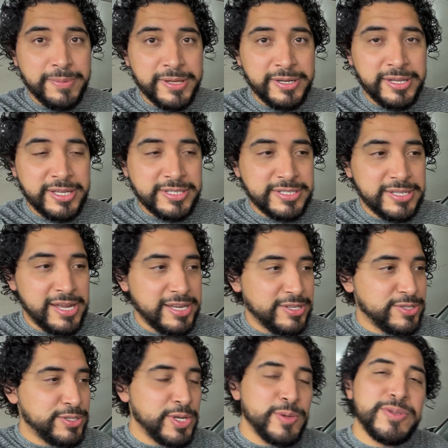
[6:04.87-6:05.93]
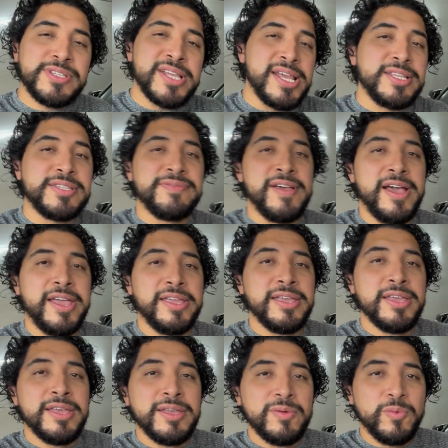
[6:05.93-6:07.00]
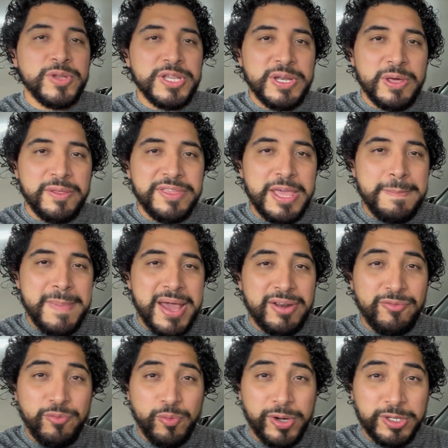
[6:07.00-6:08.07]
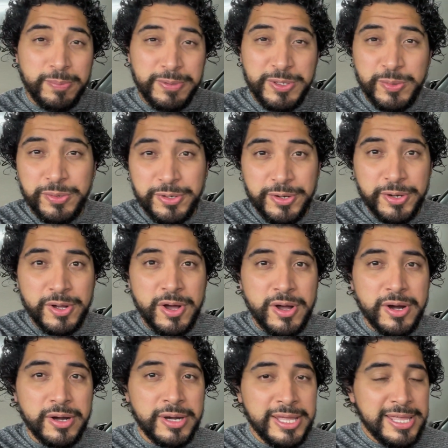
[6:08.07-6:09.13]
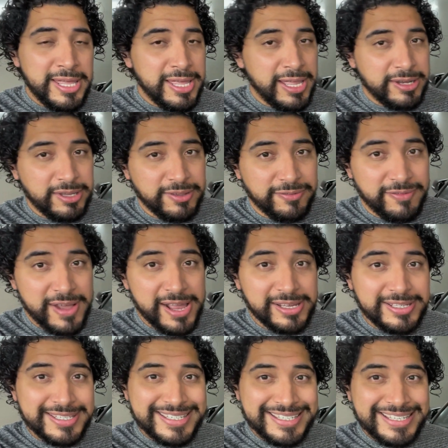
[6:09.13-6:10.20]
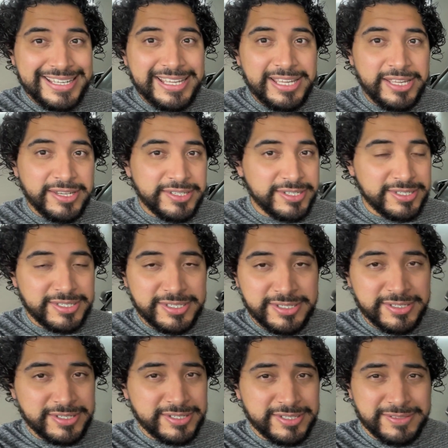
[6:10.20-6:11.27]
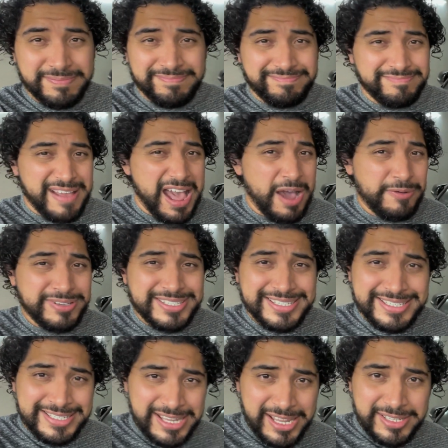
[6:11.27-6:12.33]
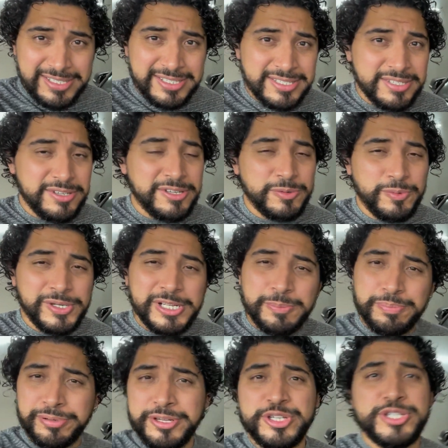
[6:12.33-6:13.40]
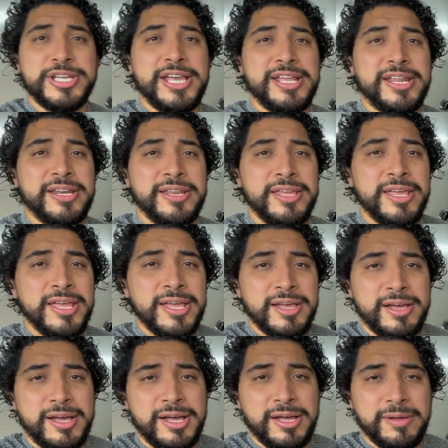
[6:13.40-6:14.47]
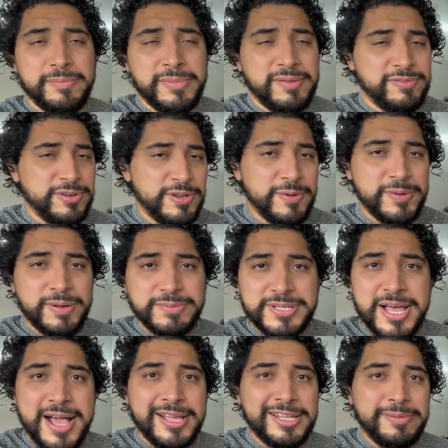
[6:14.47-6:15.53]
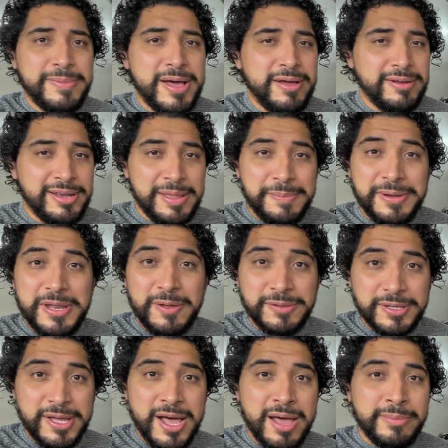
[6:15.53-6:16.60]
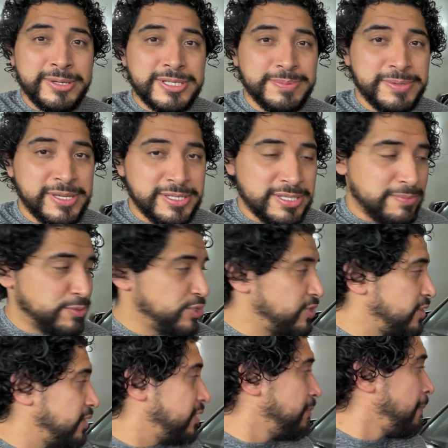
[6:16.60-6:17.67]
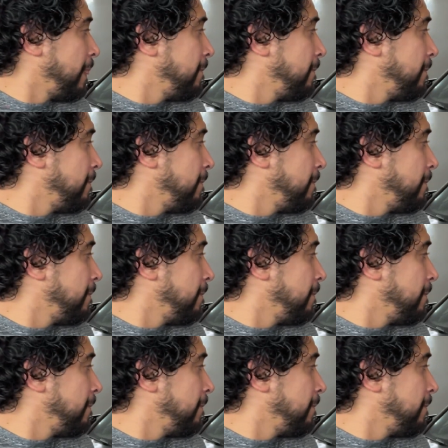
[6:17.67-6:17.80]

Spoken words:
but it's like so satisfying when you know the amount of work you've been doing in your car and you can finally see just how it sits. You can really appreciate it. If you know what I'm talking about, let me know in the comments, because I'm sure